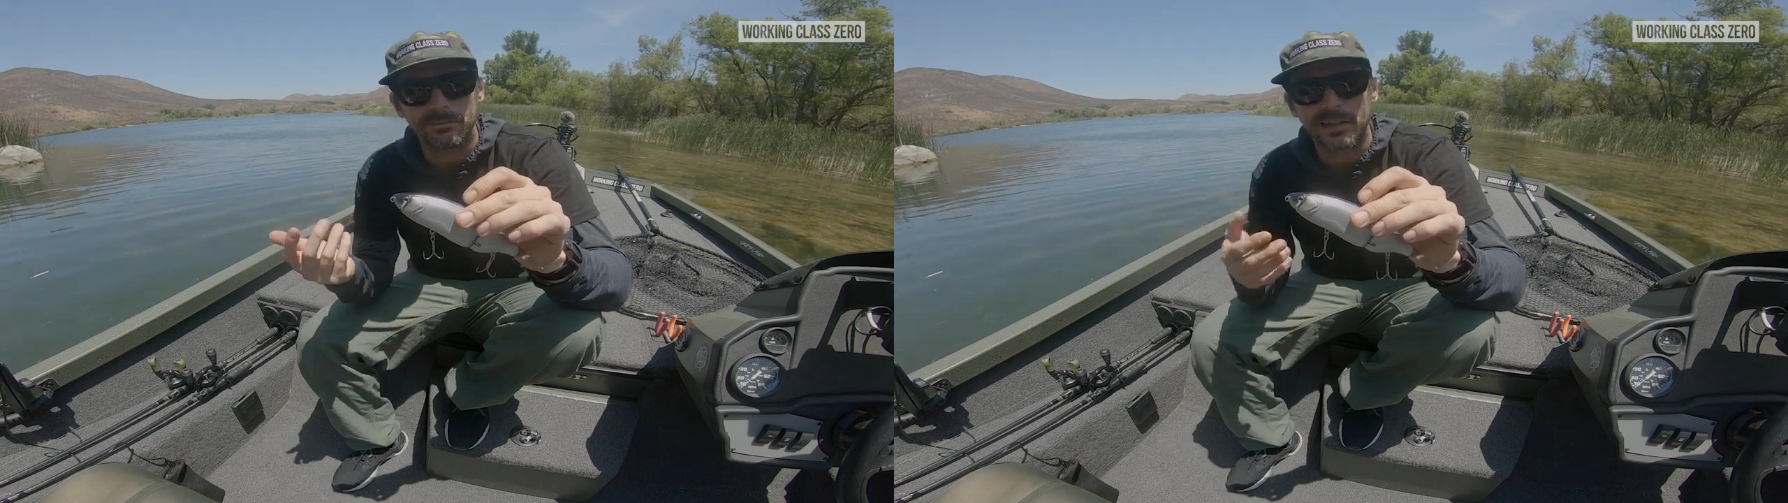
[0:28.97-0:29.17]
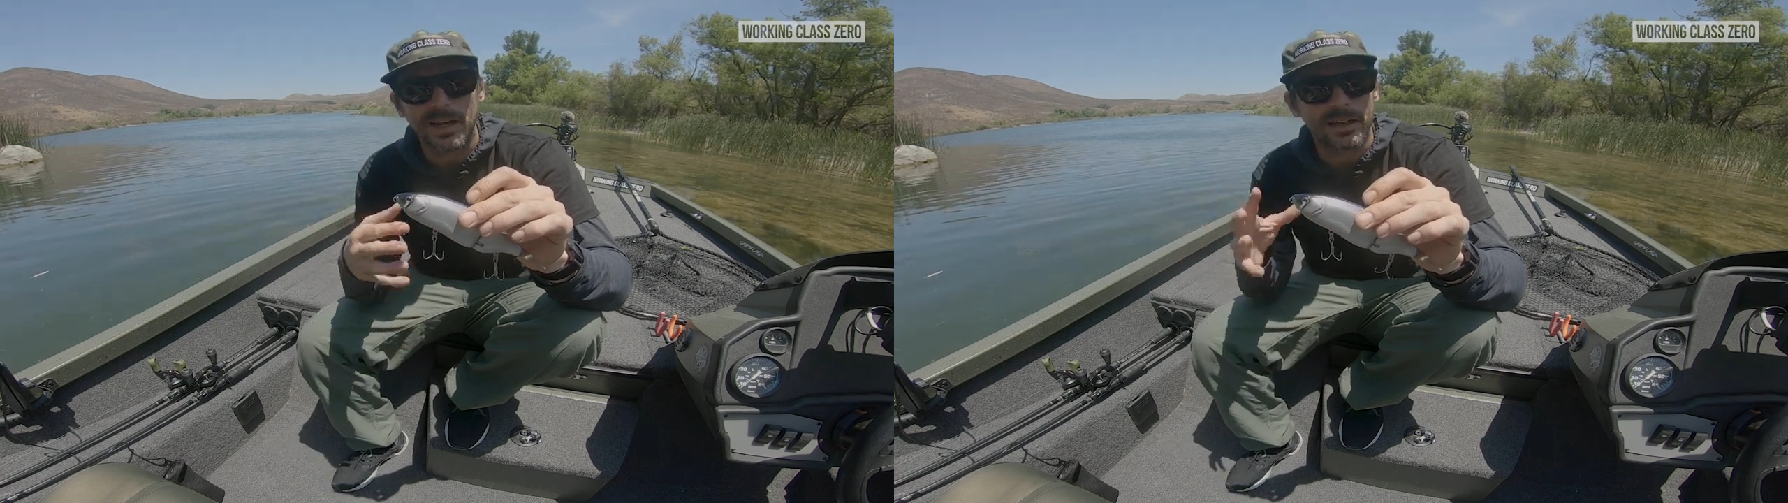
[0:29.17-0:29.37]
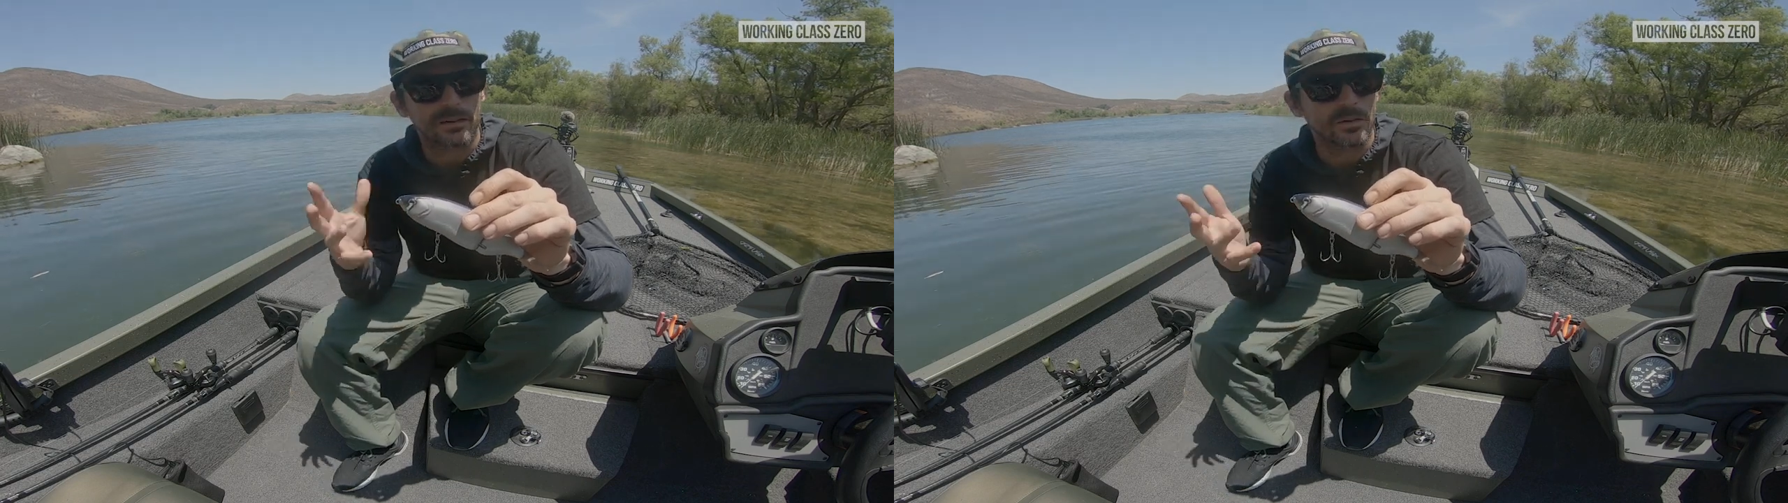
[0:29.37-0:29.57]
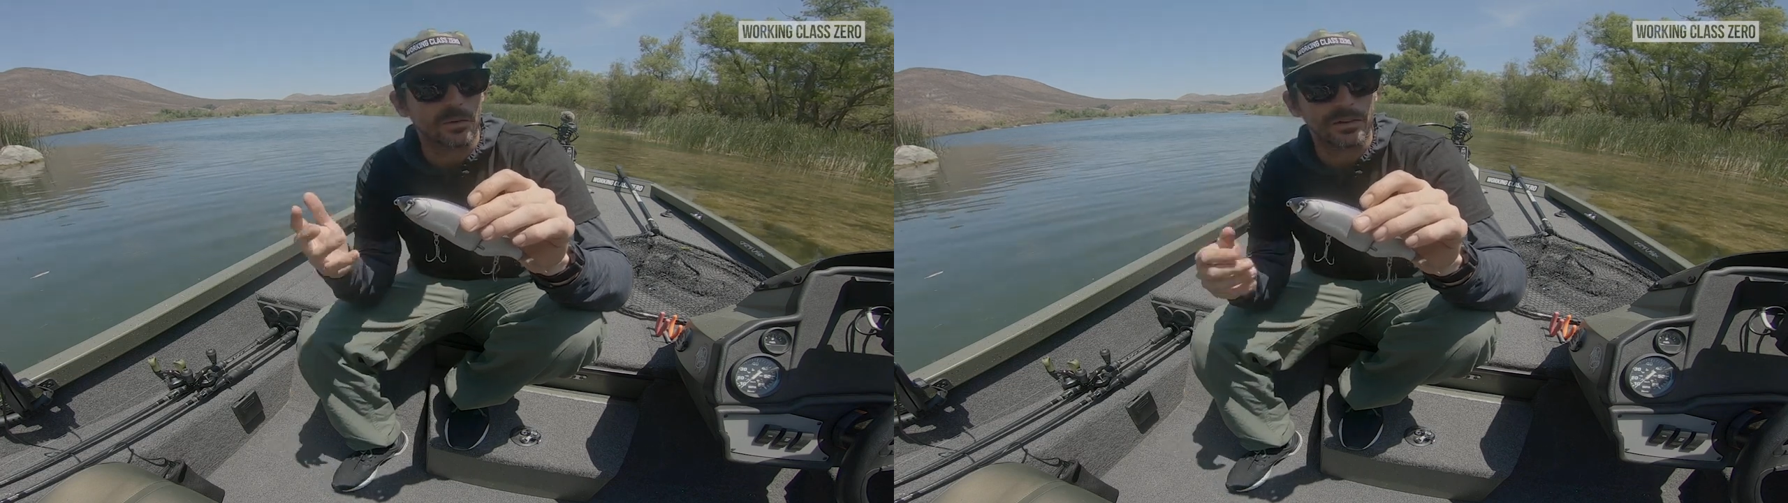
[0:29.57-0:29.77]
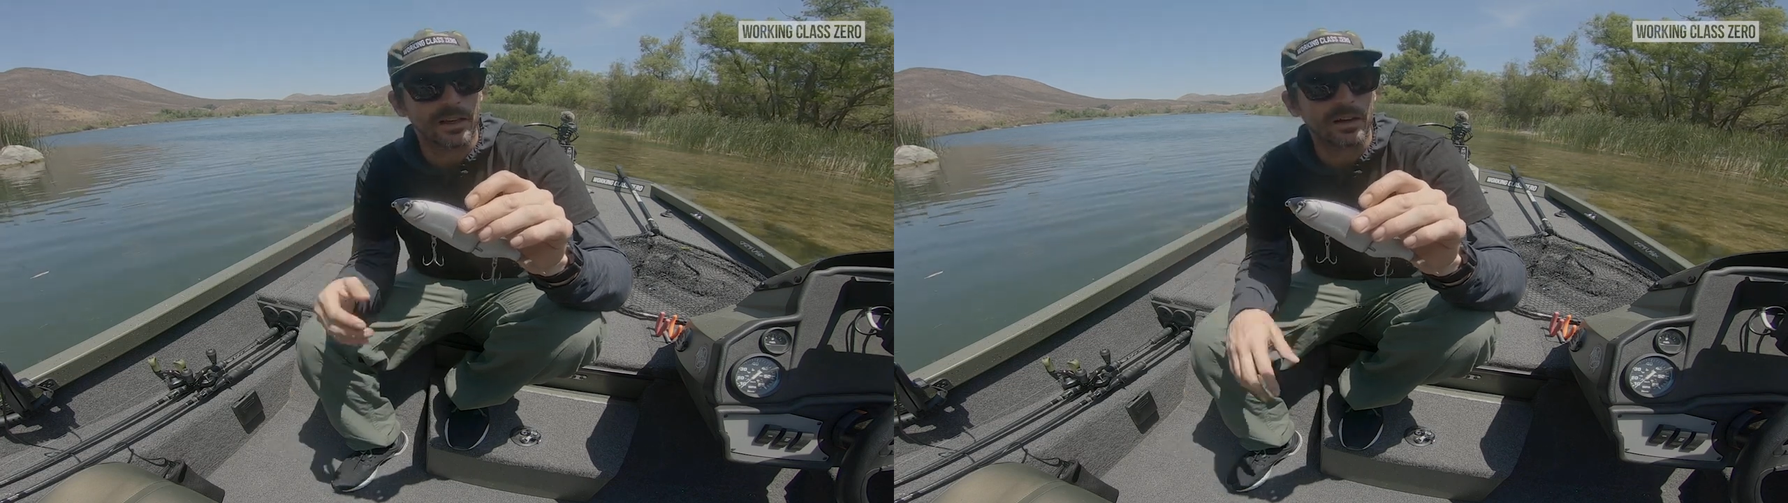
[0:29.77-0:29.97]
I don't know
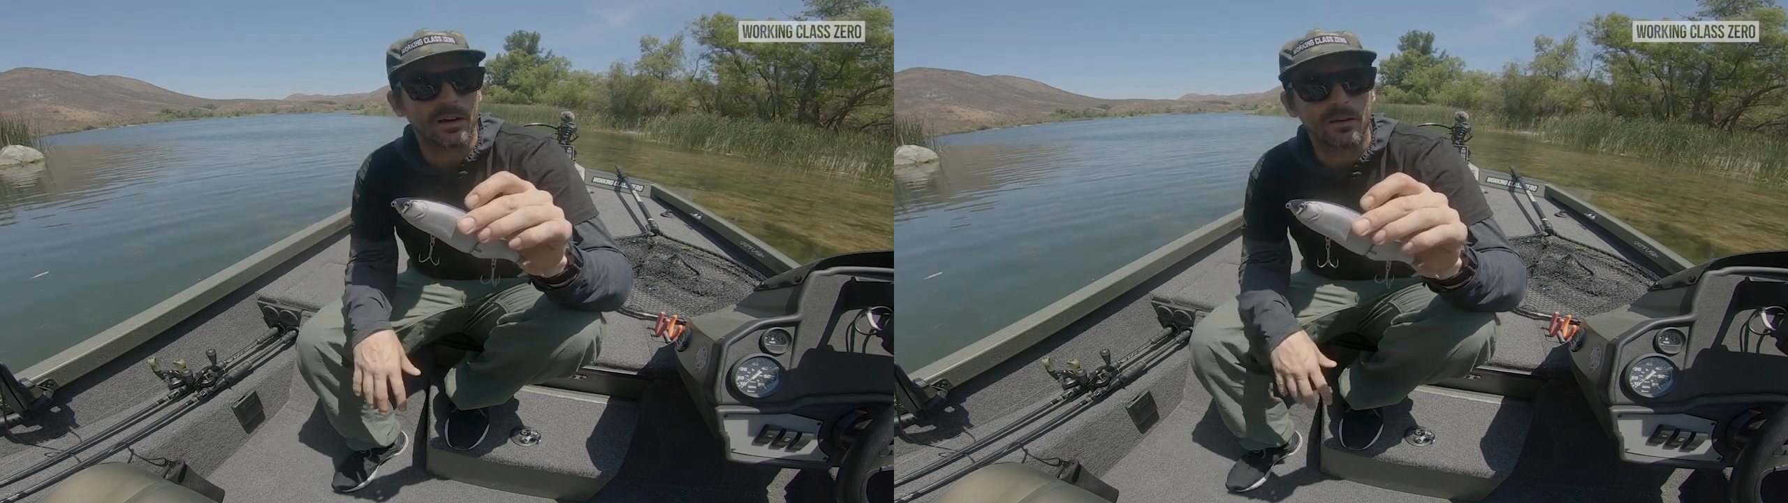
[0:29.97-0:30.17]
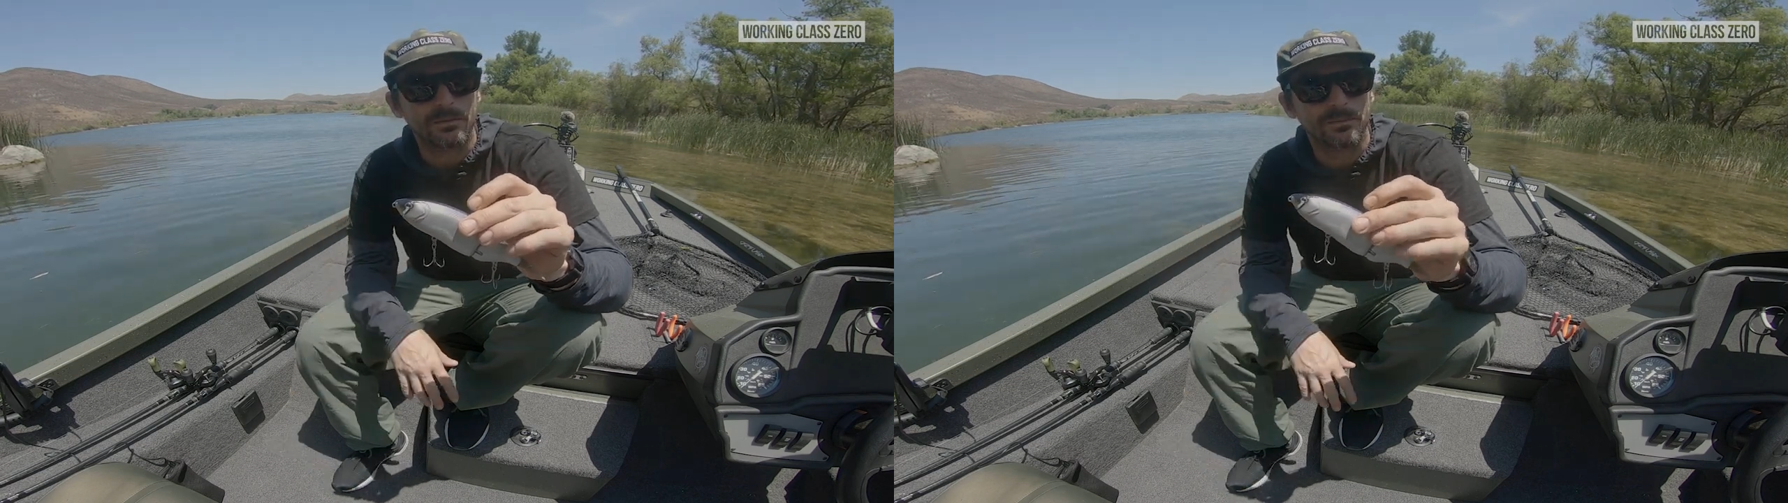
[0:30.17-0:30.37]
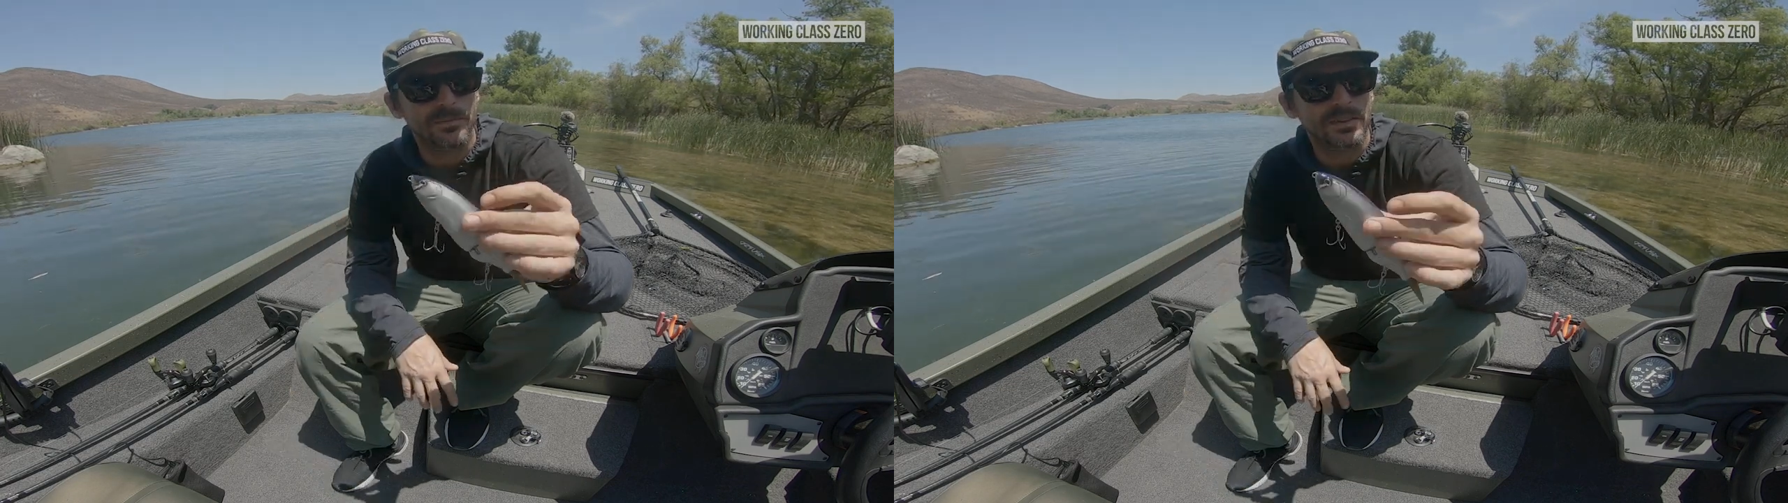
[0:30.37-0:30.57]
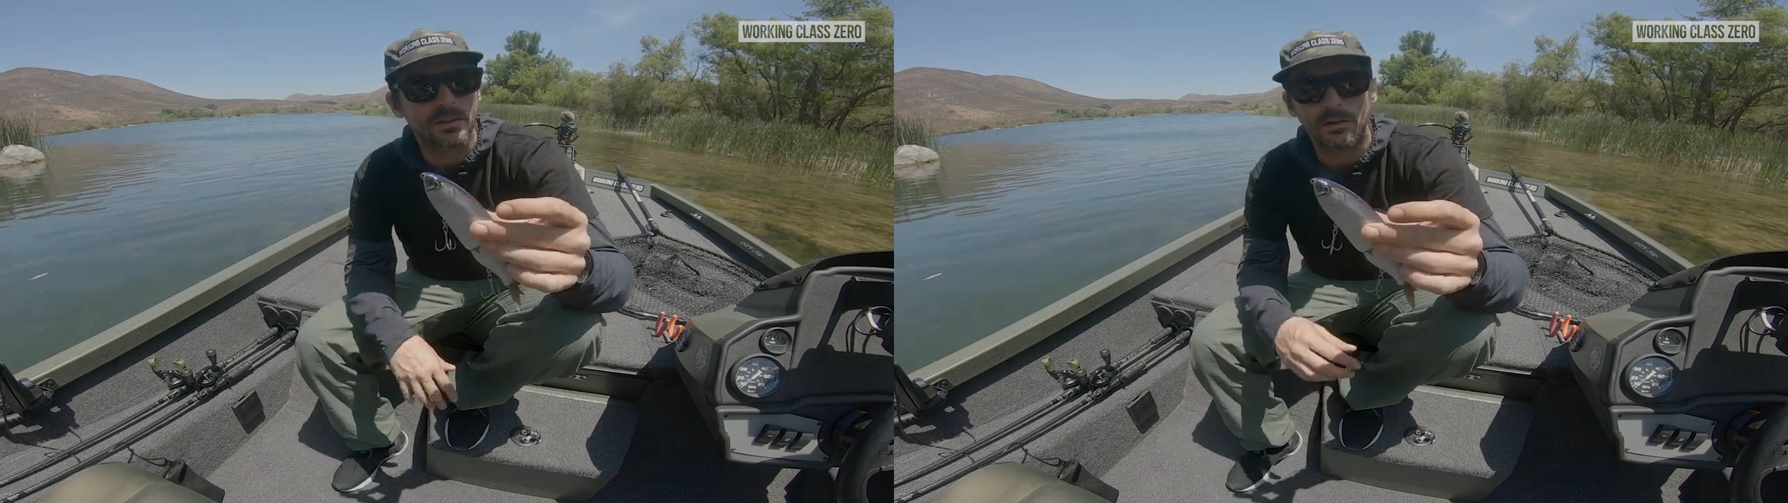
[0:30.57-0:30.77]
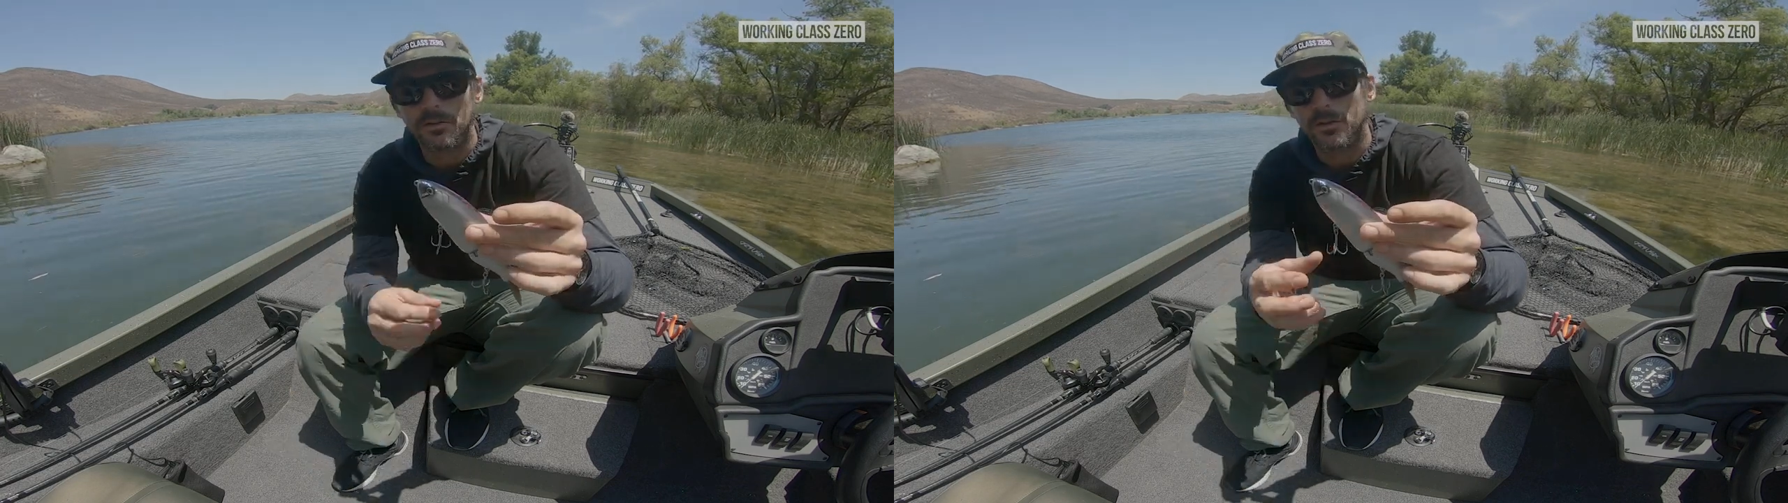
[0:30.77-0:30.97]
what they are,
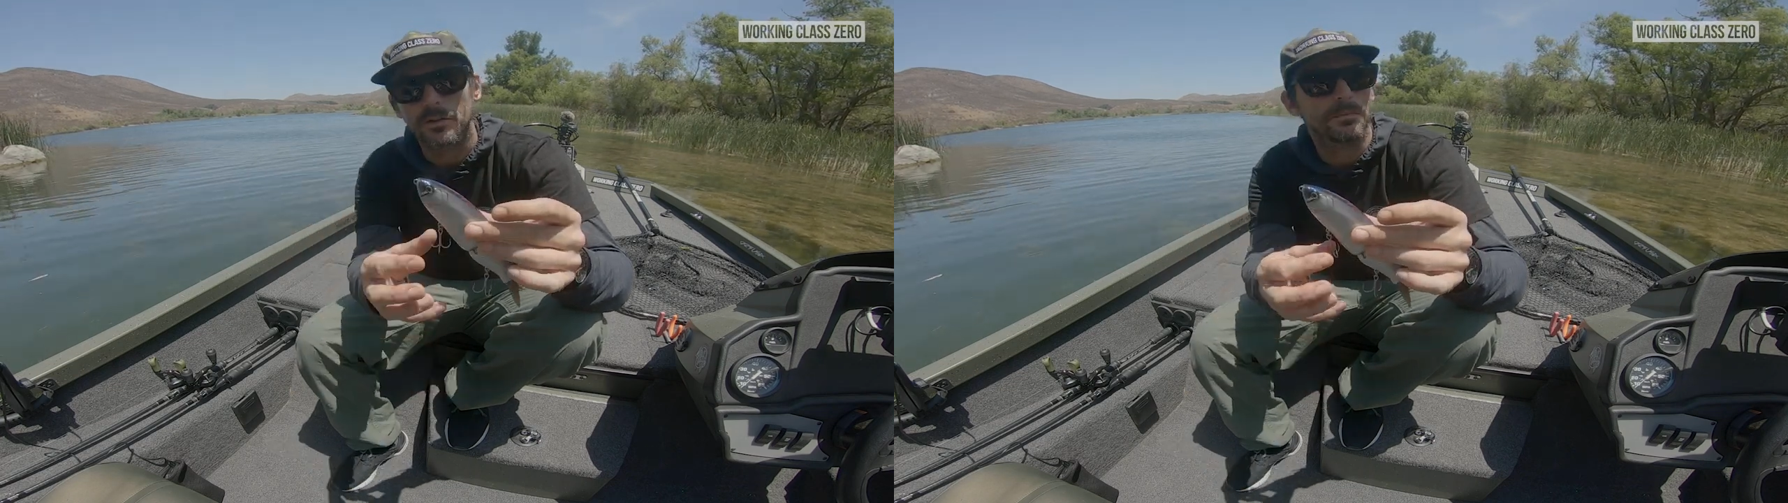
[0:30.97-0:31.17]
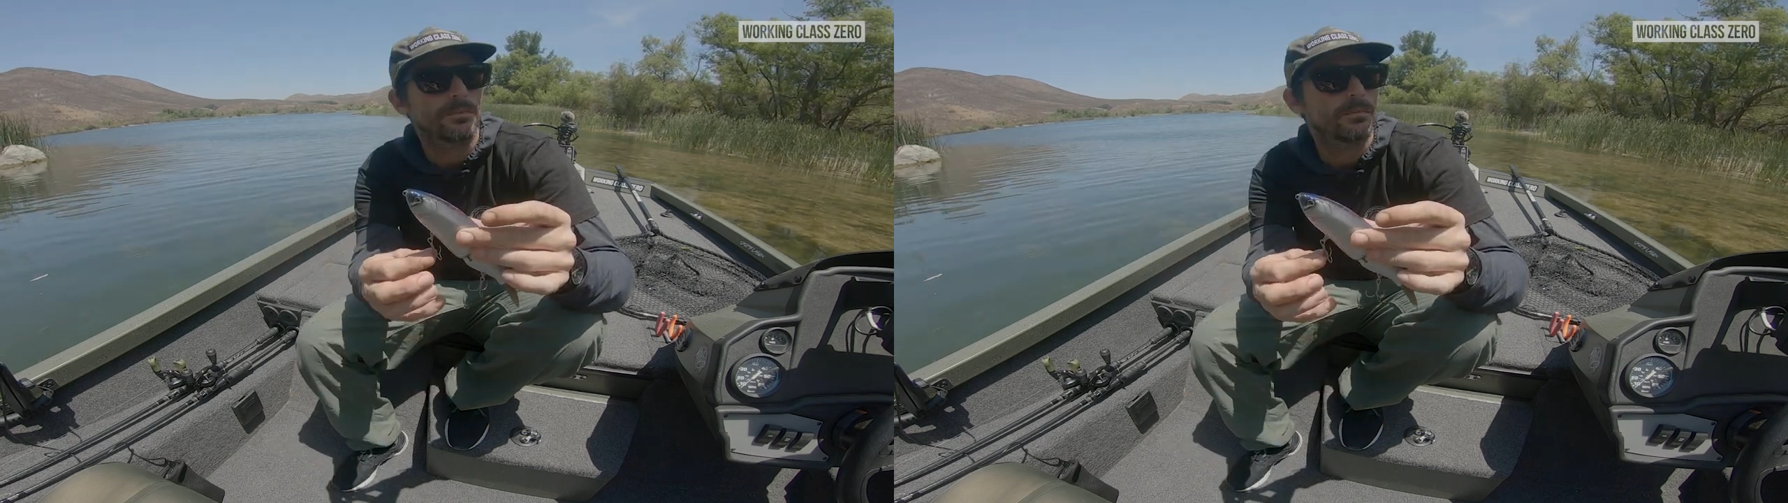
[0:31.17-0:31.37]
silver,